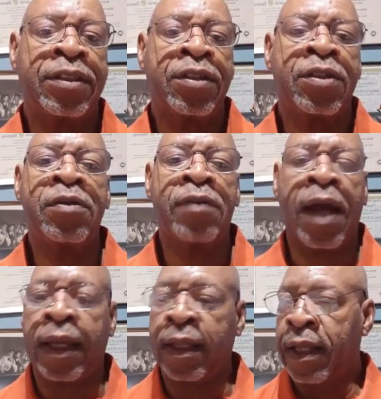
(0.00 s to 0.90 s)
to do
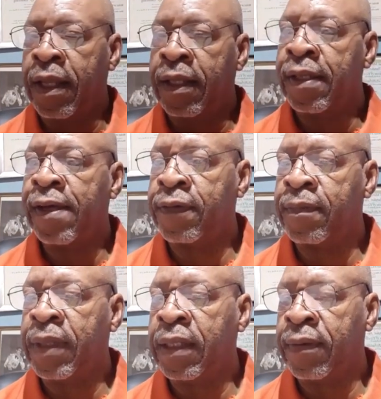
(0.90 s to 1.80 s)
right. Love
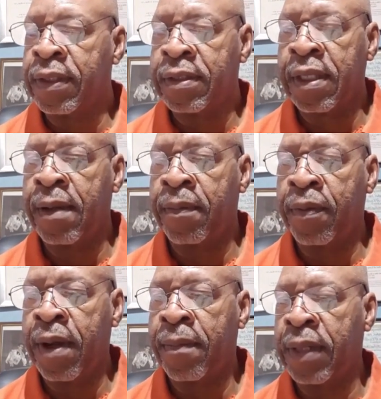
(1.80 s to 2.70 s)
them anyway. Say a
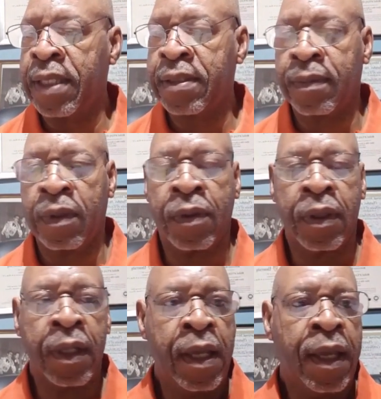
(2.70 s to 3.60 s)
prayer. Bless them,
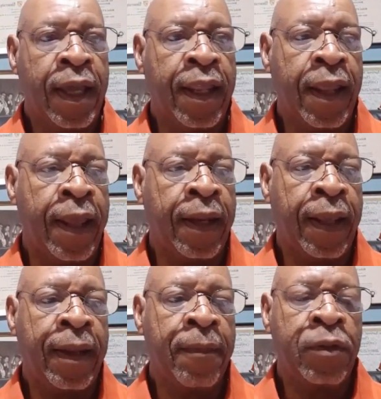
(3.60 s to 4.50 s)
Lord.
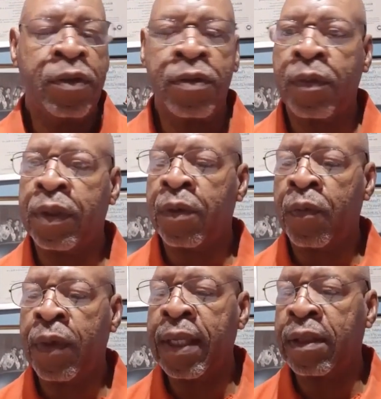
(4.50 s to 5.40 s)
And when you
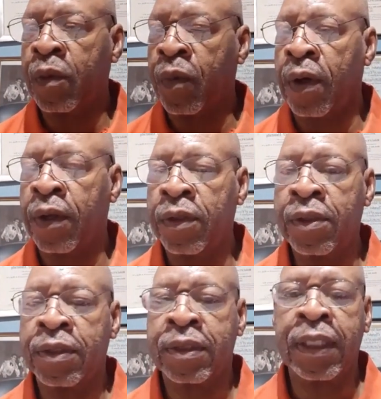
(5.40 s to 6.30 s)
read the word,
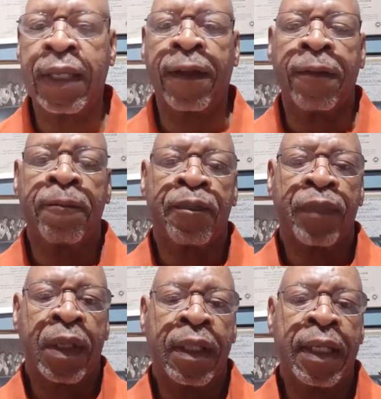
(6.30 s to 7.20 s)
you'll see
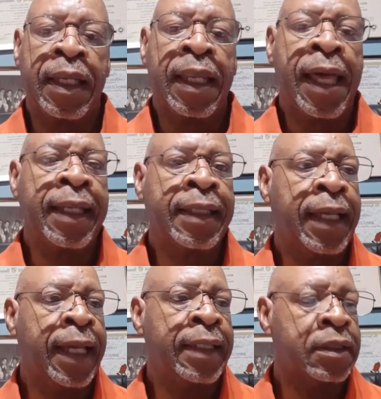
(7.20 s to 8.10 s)
that in a lot of
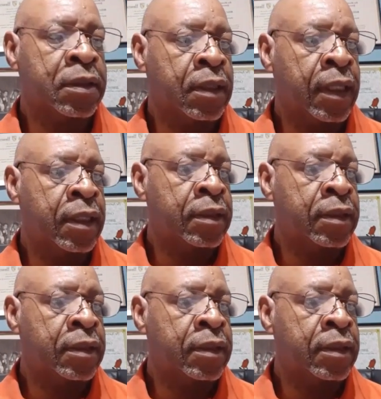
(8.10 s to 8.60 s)
cases, they'll